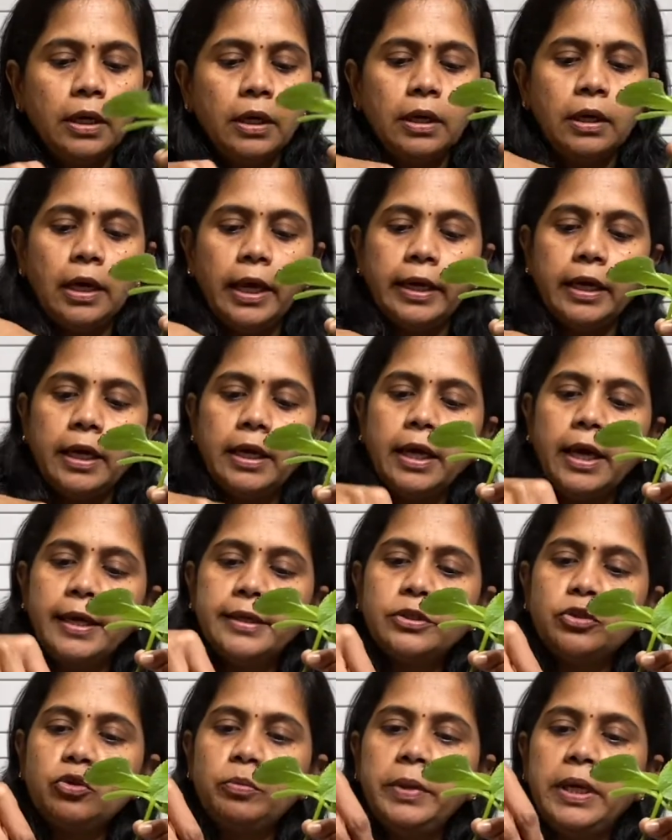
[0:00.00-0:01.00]
Like it has
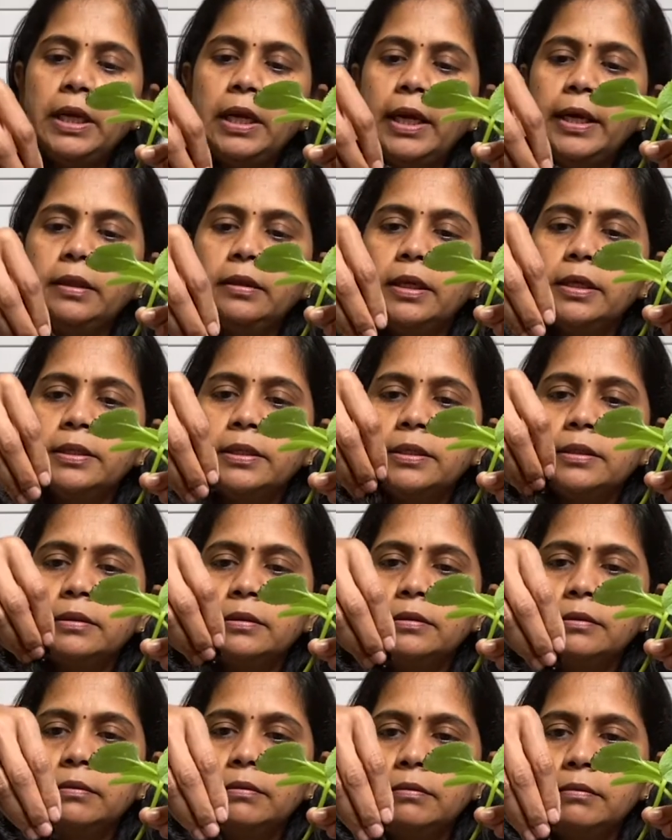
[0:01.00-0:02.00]
to be like this
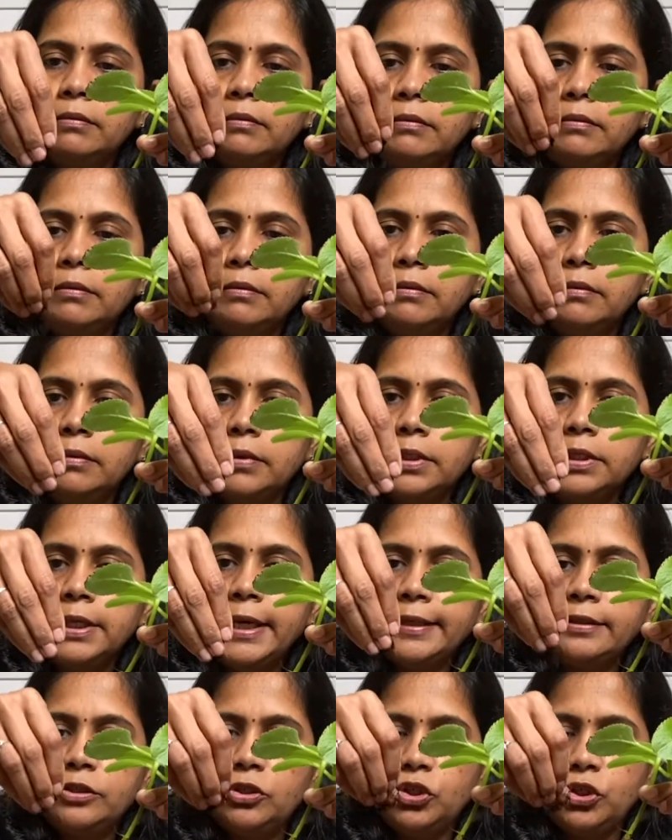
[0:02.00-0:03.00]

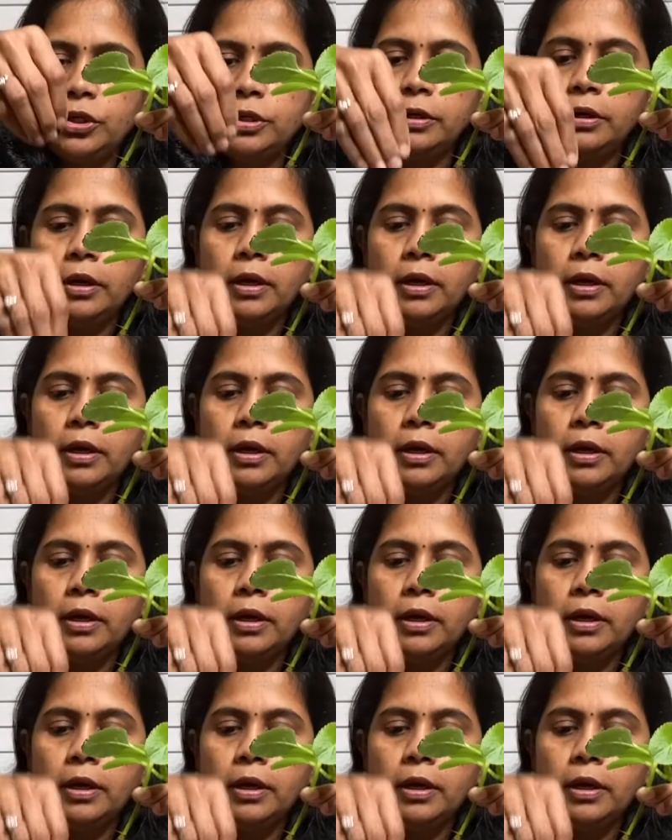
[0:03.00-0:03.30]
texture.